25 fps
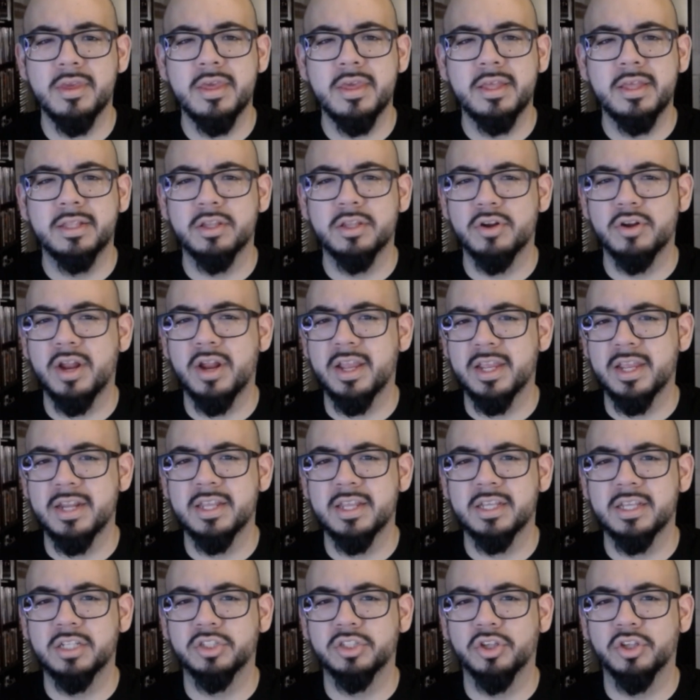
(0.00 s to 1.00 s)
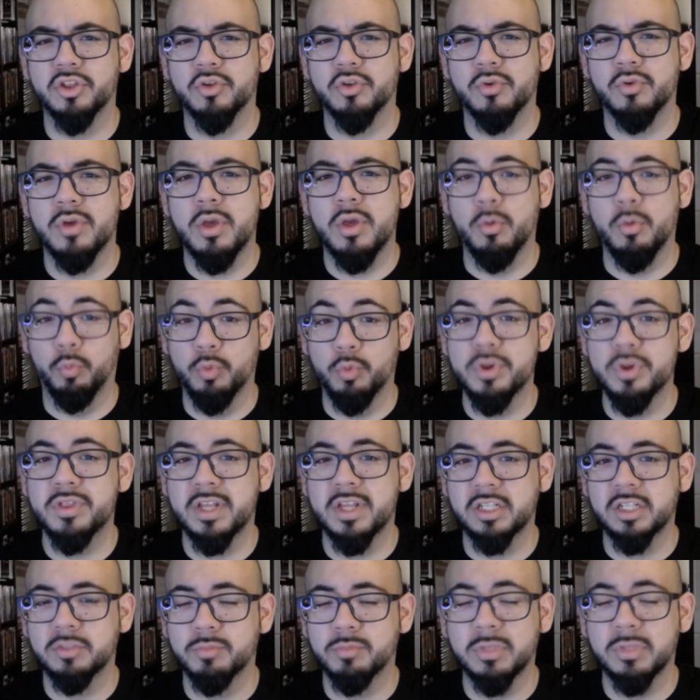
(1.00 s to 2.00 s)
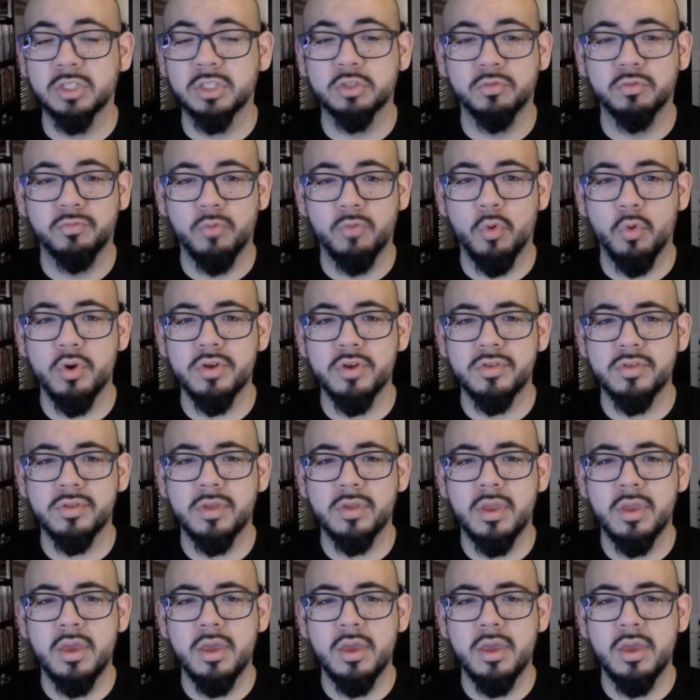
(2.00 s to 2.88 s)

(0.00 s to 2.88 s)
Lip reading: they're not hitting each other with as much force.